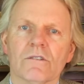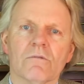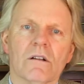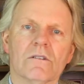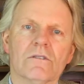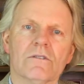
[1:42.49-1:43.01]
as
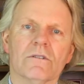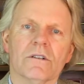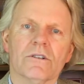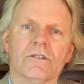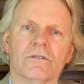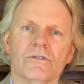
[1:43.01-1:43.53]
well as
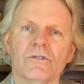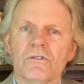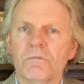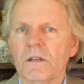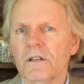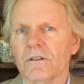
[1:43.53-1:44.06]
traditional
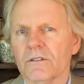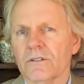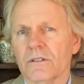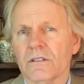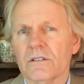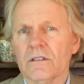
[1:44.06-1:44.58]
news media or
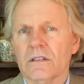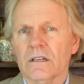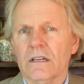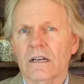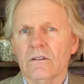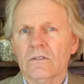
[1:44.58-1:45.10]
journalistic
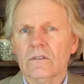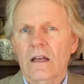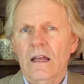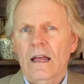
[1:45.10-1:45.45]
accounts.